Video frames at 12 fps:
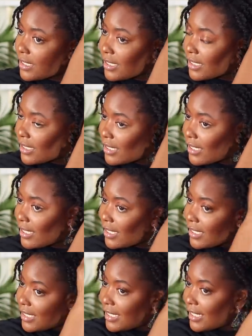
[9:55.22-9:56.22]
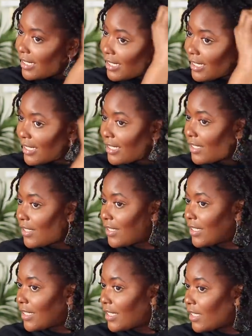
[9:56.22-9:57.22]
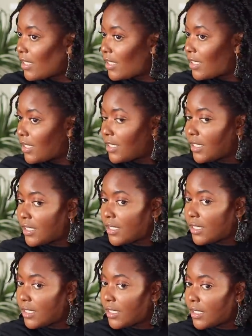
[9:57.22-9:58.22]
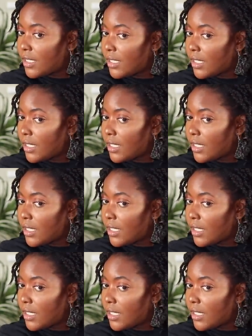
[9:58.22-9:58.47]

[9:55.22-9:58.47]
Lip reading: (silence)